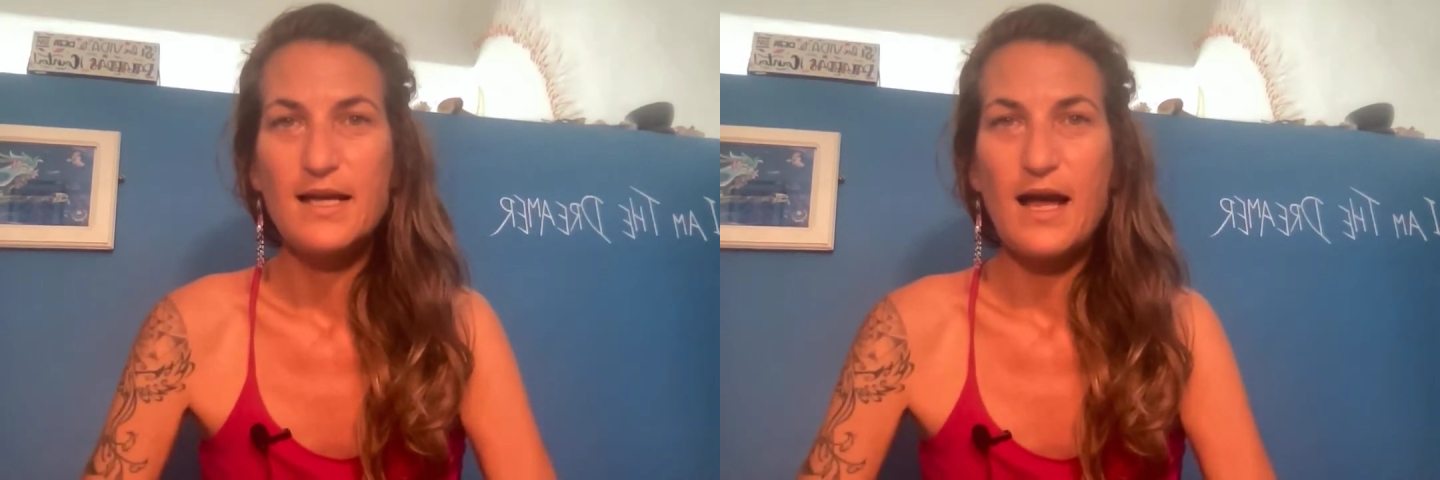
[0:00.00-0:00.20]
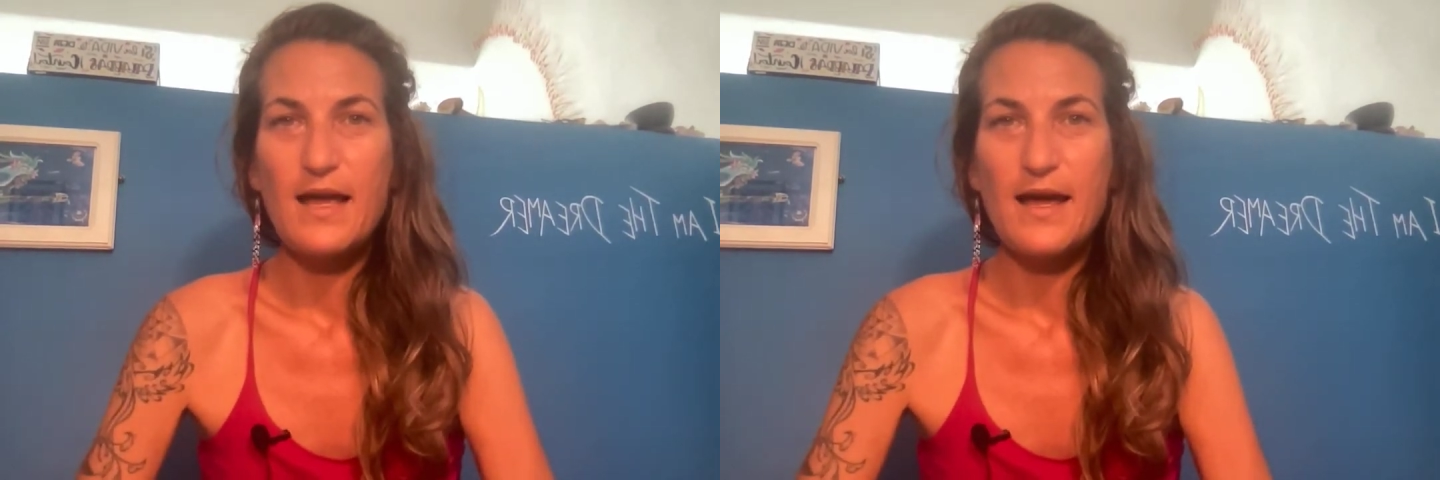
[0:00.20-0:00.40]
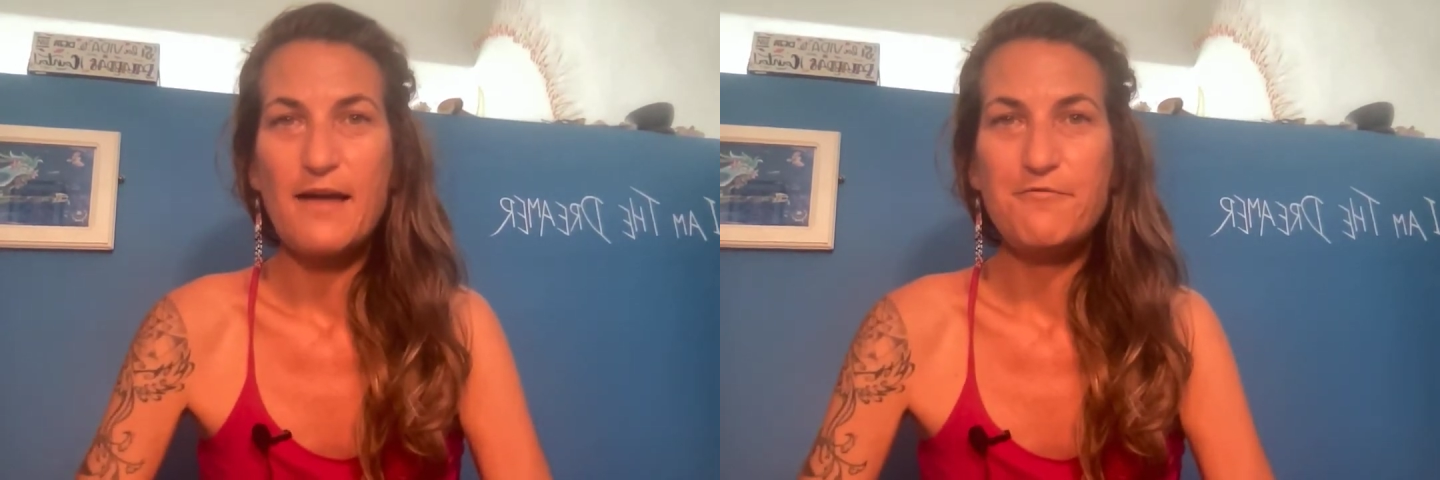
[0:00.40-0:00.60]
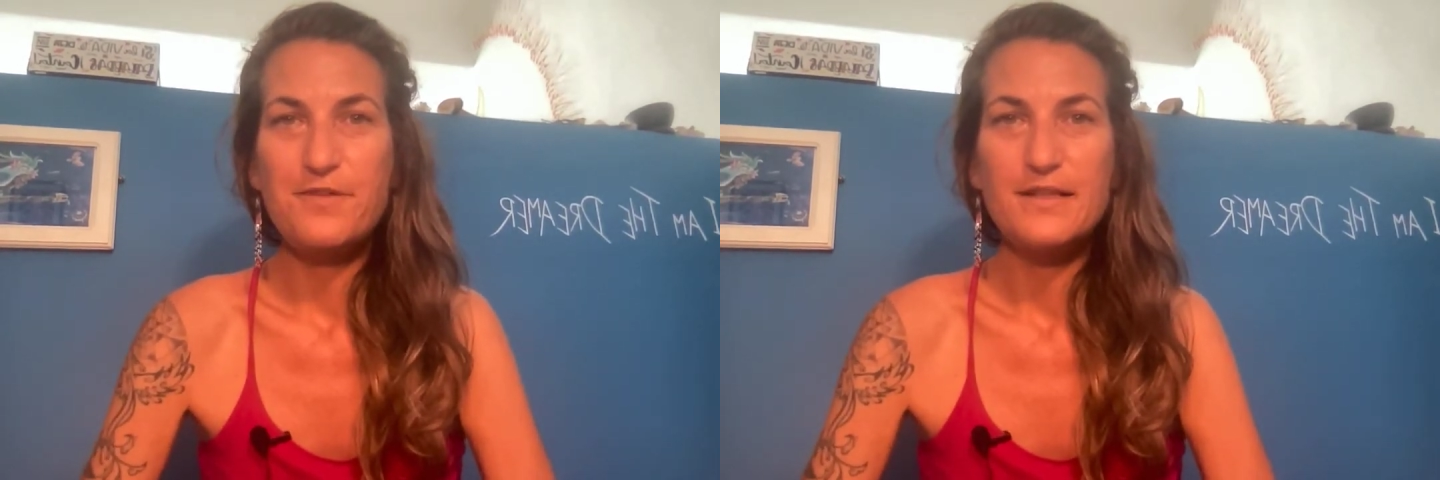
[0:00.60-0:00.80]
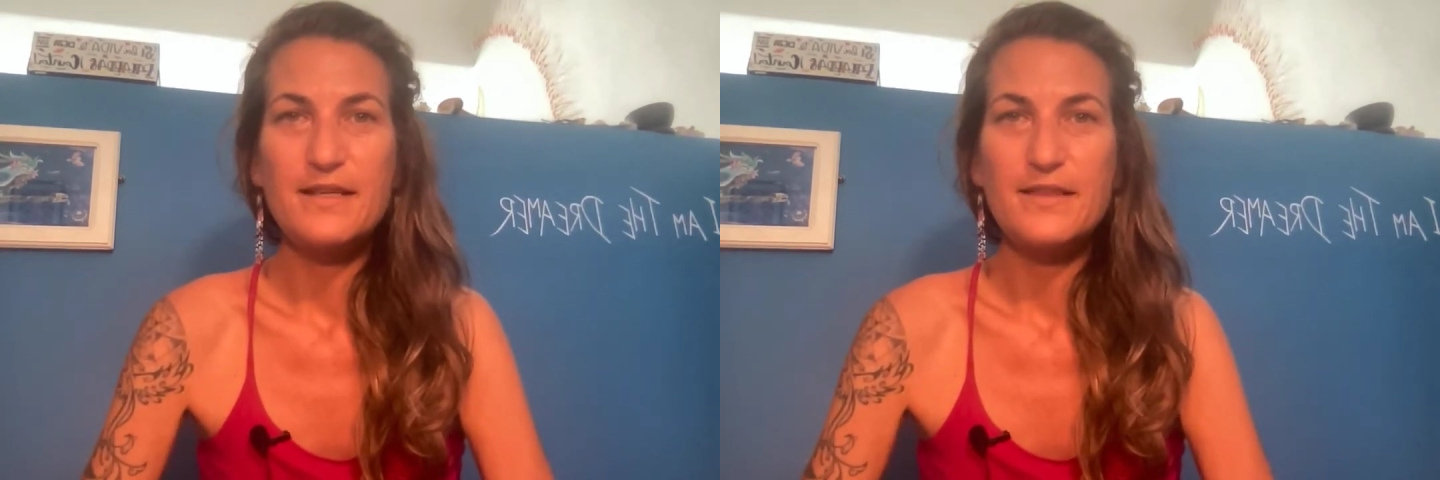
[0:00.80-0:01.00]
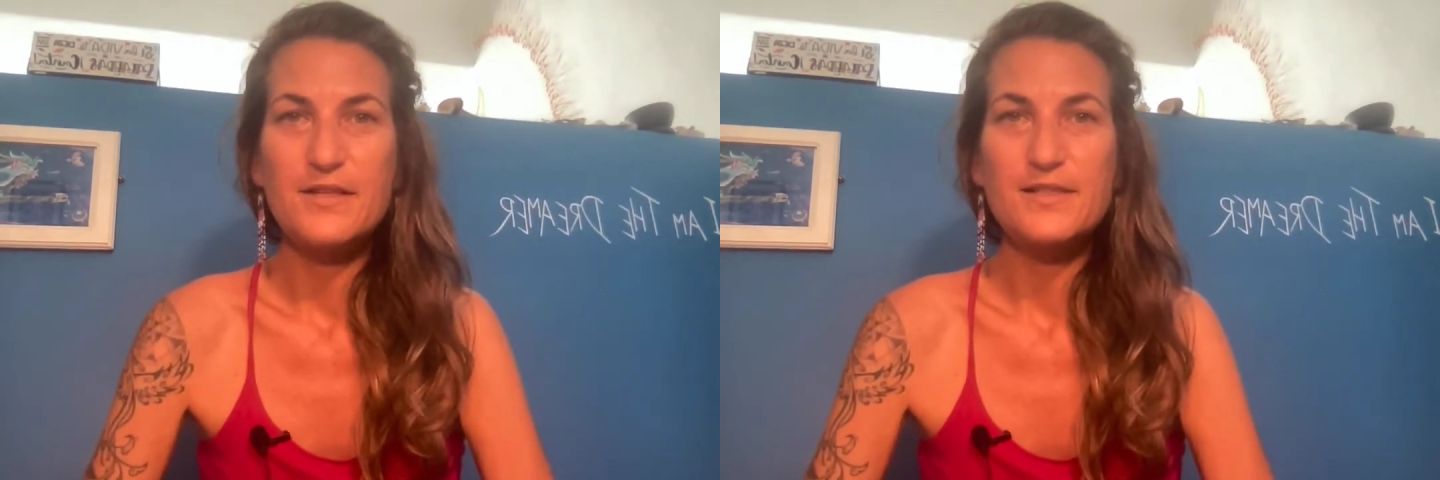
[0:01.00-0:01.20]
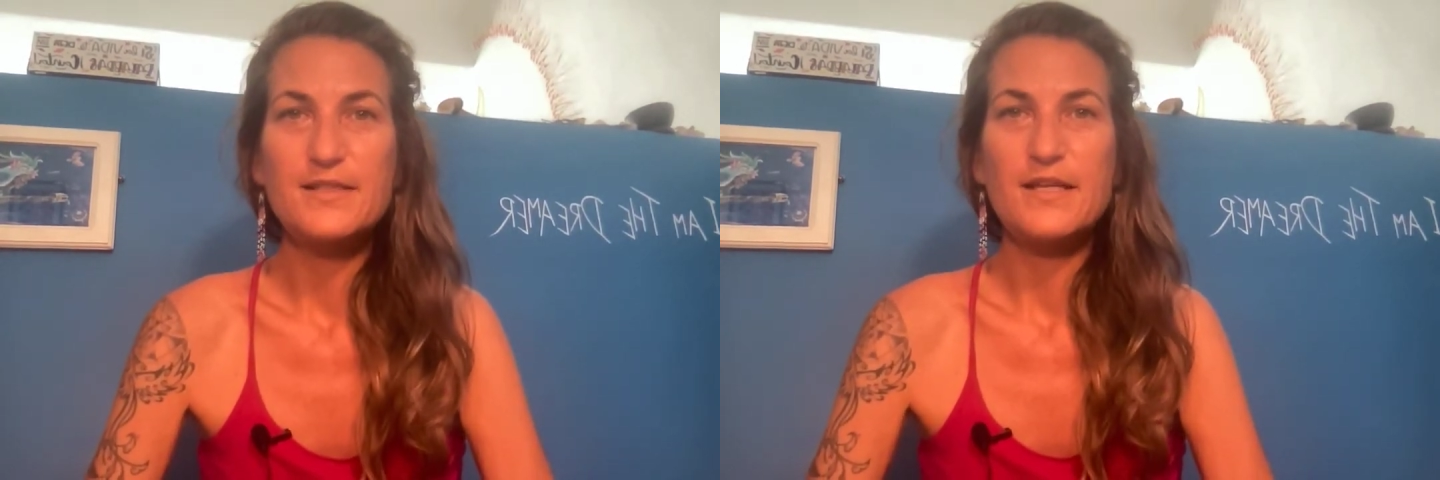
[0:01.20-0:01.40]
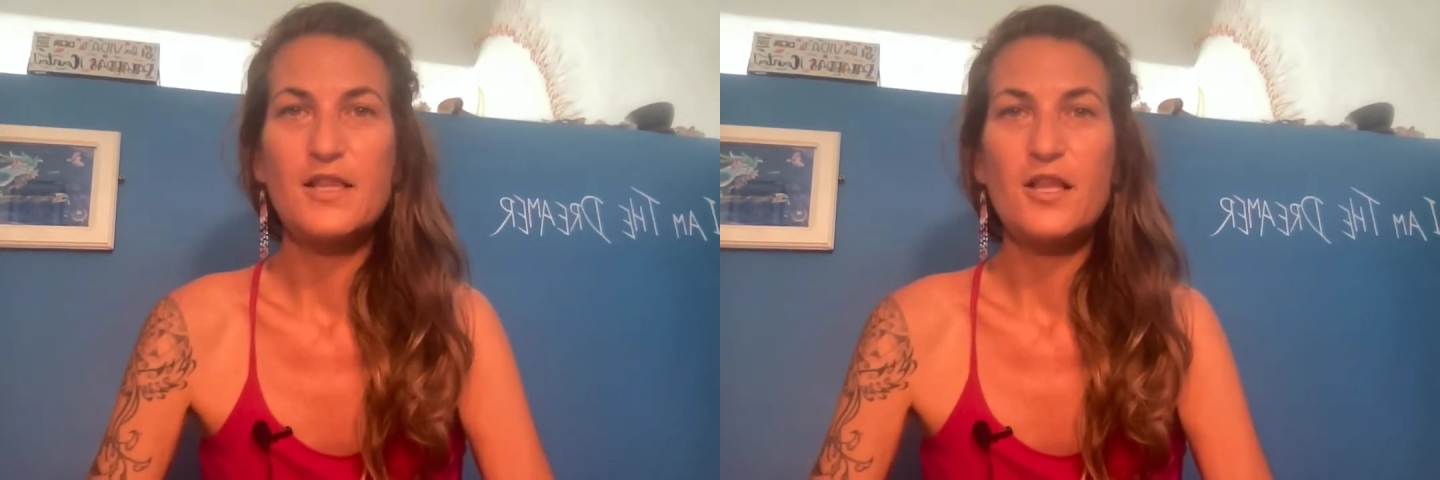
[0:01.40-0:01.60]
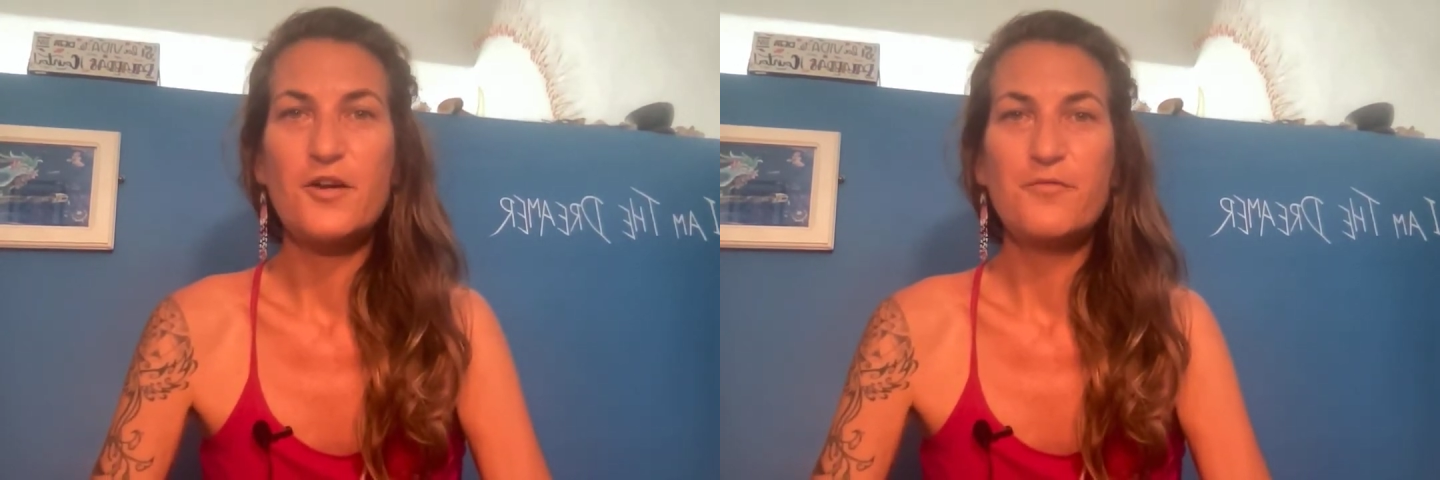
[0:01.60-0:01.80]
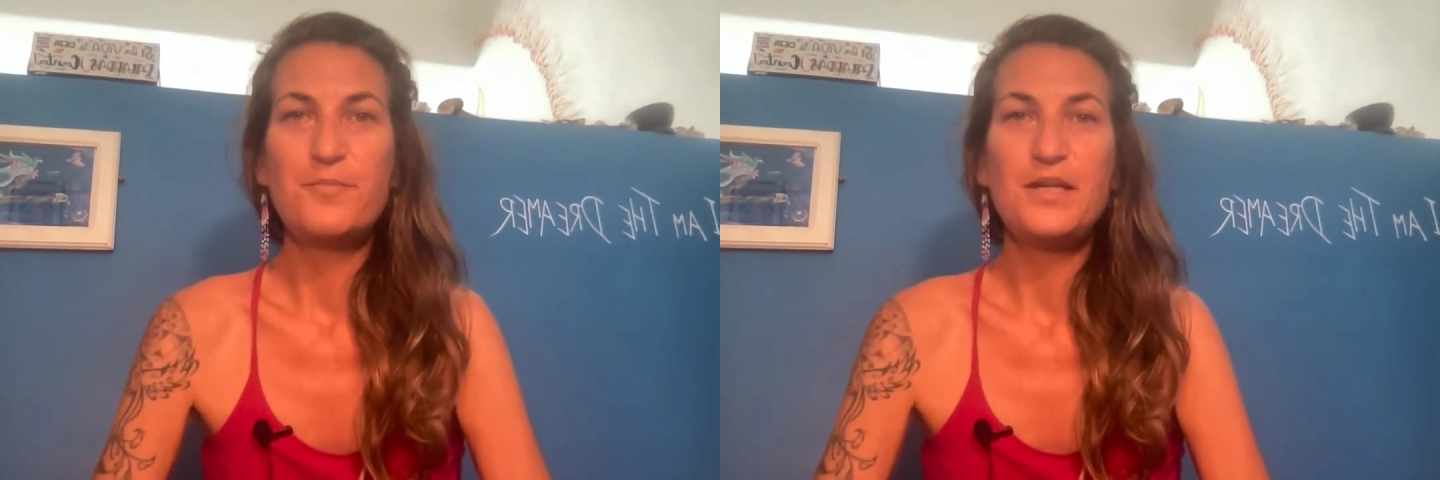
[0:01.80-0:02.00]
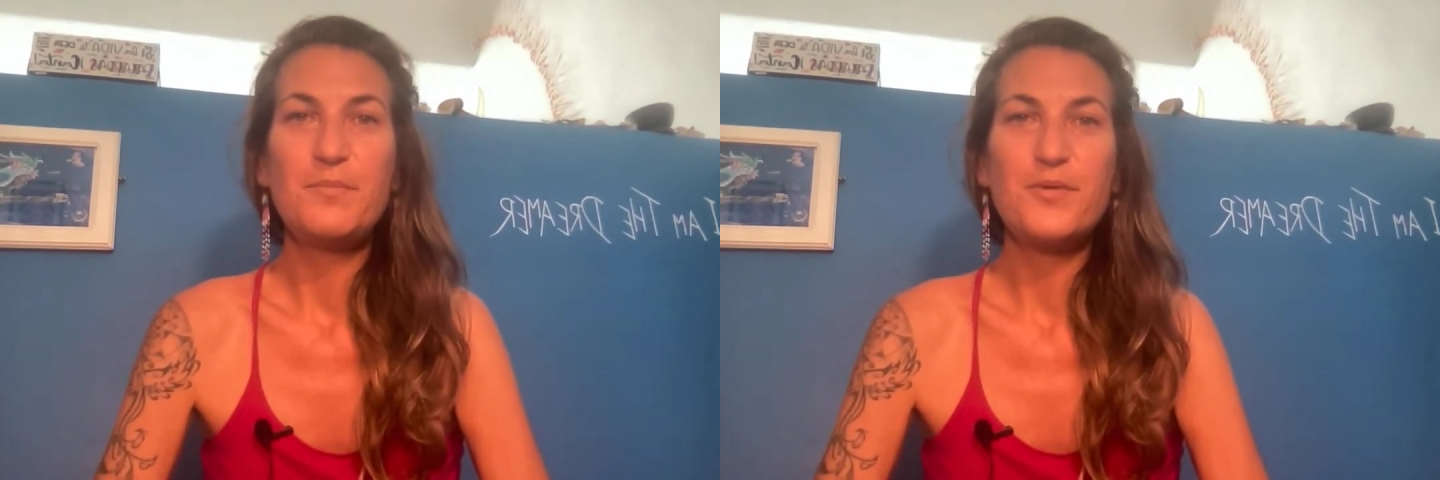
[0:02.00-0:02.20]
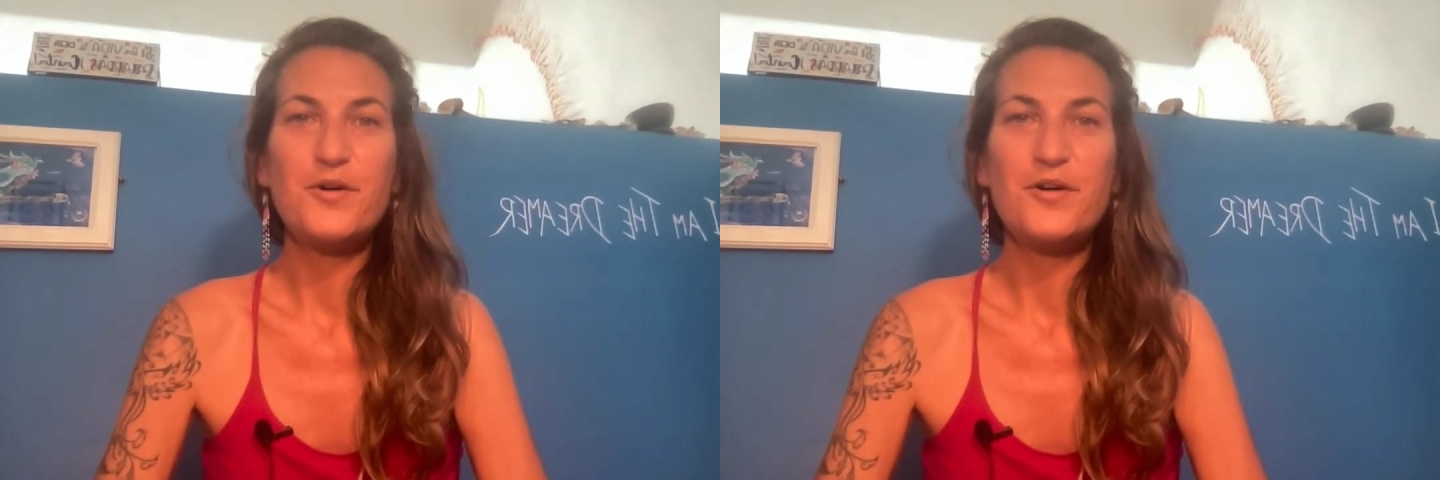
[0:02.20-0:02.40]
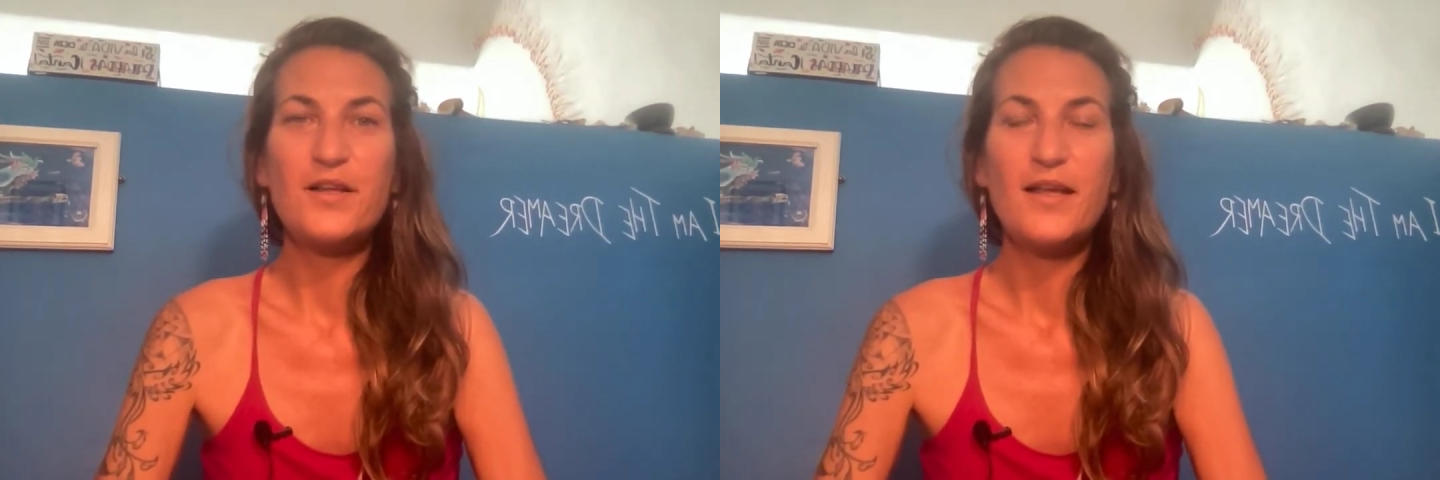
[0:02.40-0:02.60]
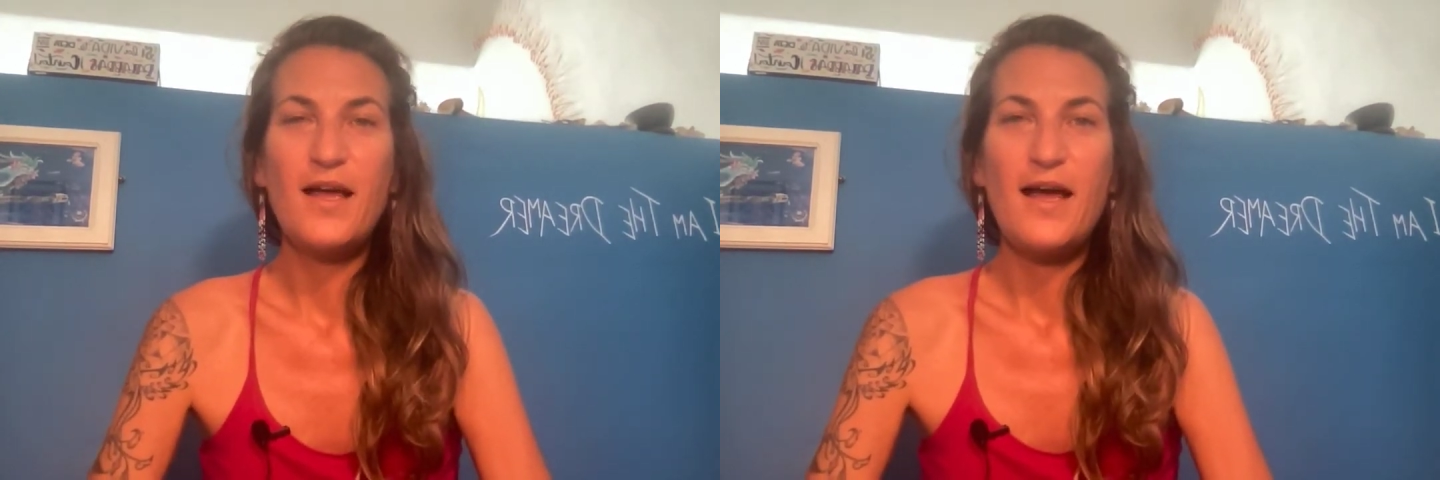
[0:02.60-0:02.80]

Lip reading: I feel that there is still a lot of people